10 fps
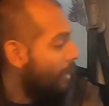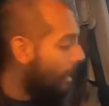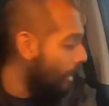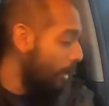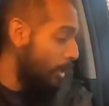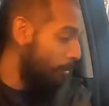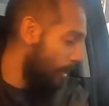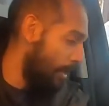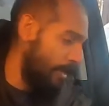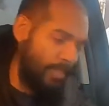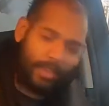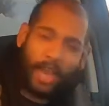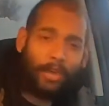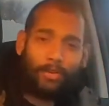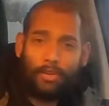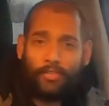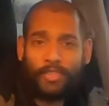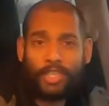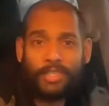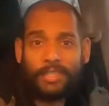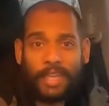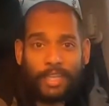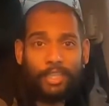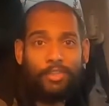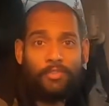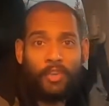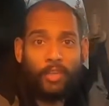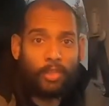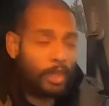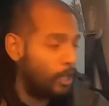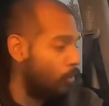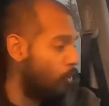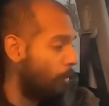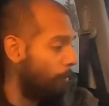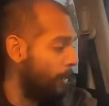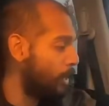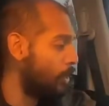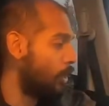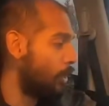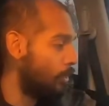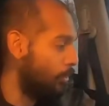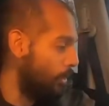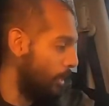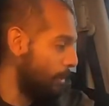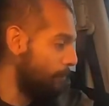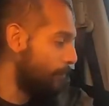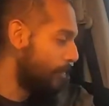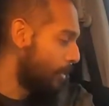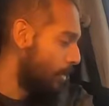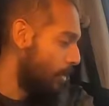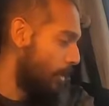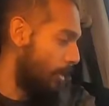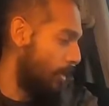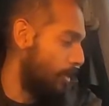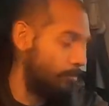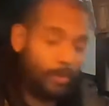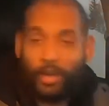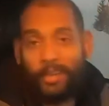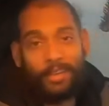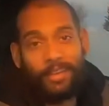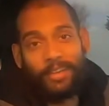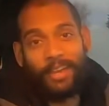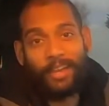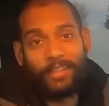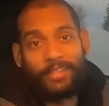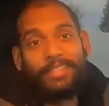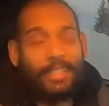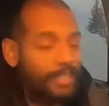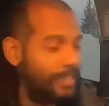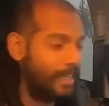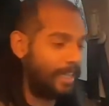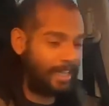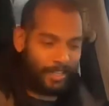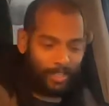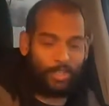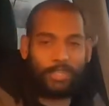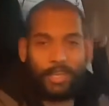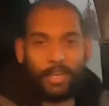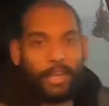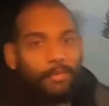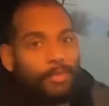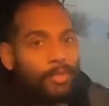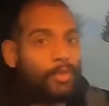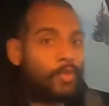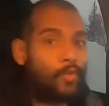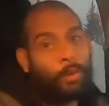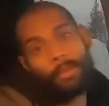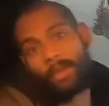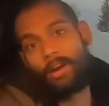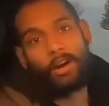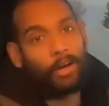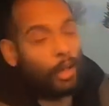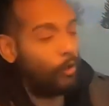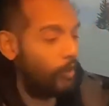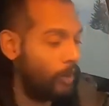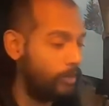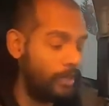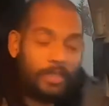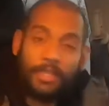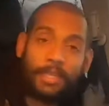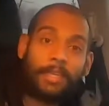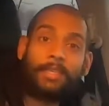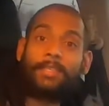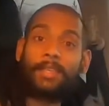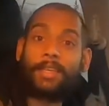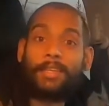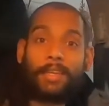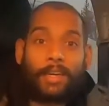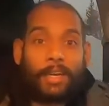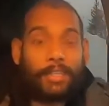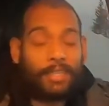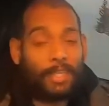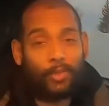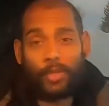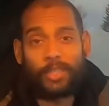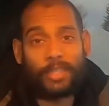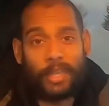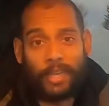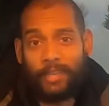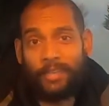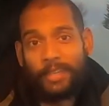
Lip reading: And I don't know if it's just an SUV thing or a bigger car thing, but yeah, these seats, like, it's just like I'm just swimming all around in these things, and that's what it's like.